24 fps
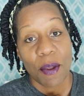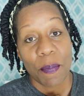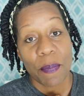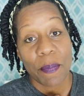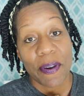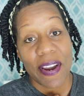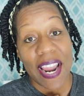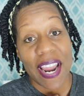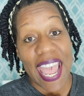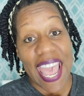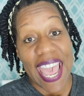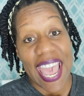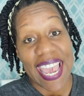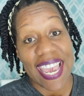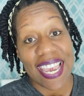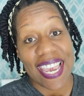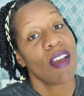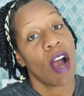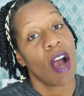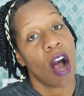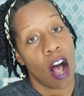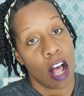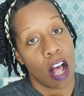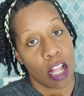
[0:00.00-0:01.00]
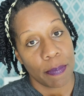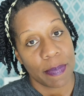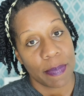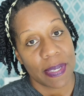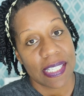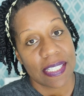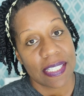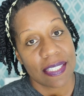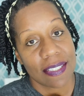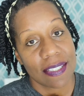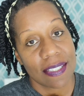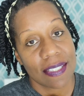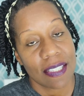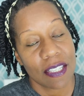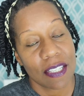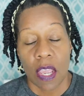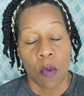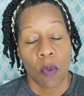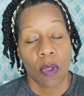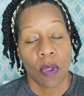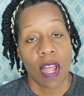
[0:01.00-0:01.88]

Number eight, almonds.